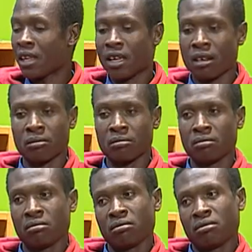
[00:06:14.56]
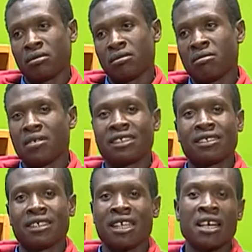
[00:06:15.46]
Yeah. But
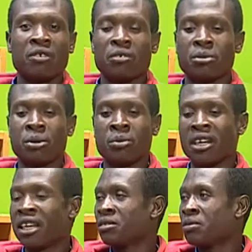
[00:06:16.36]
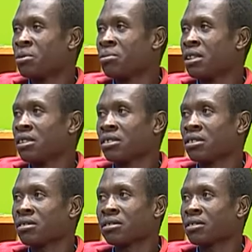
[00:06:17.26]
I learn from him, he learns from me.
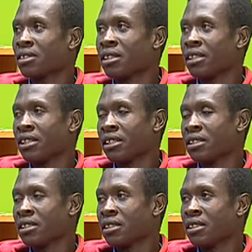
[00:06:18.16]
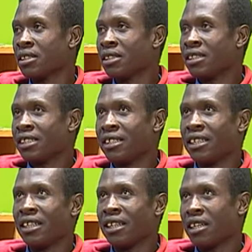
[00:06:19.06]
So, yeah.
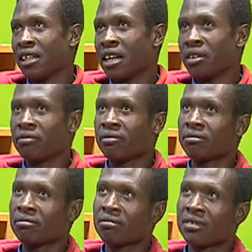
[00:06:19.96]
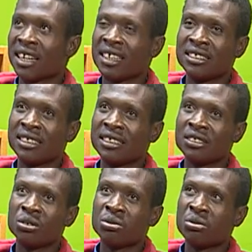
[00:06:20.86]
Then I've
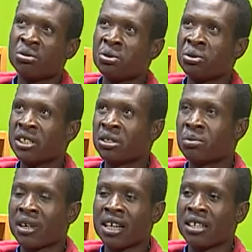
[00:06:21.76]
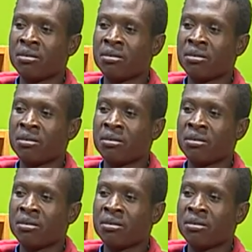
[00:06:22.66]
cousins who inspires